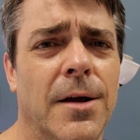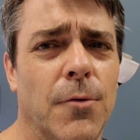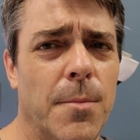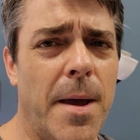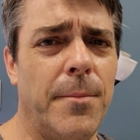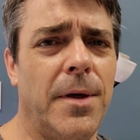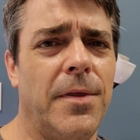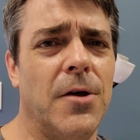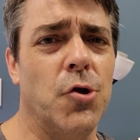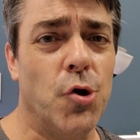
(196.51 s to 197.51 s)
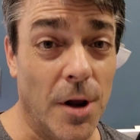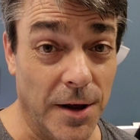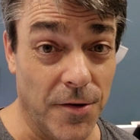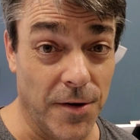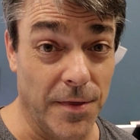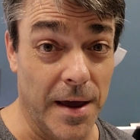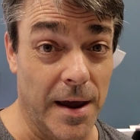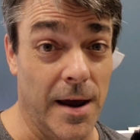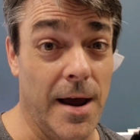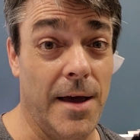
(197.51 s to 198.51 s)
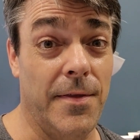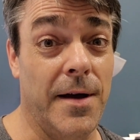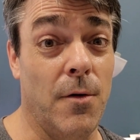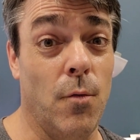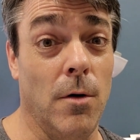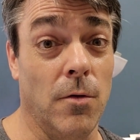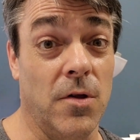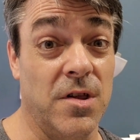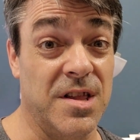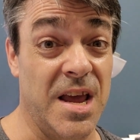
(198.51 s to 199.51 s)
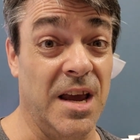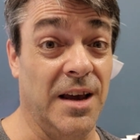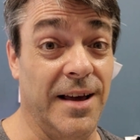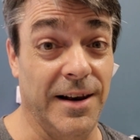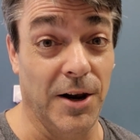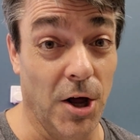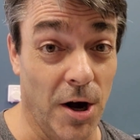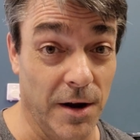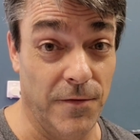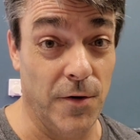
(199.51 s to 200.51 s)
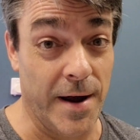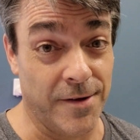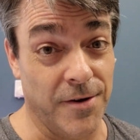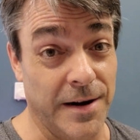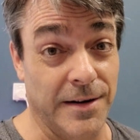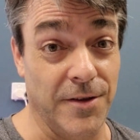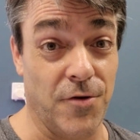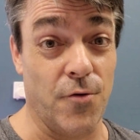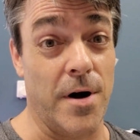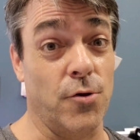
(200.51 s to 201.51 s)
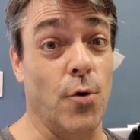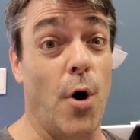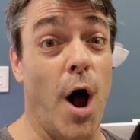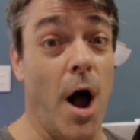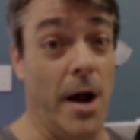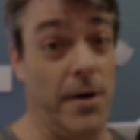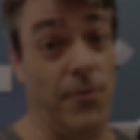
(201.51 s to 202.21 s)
Remember, there's chilies in there, and that will sting a lot if you accidentally scratch your eyes.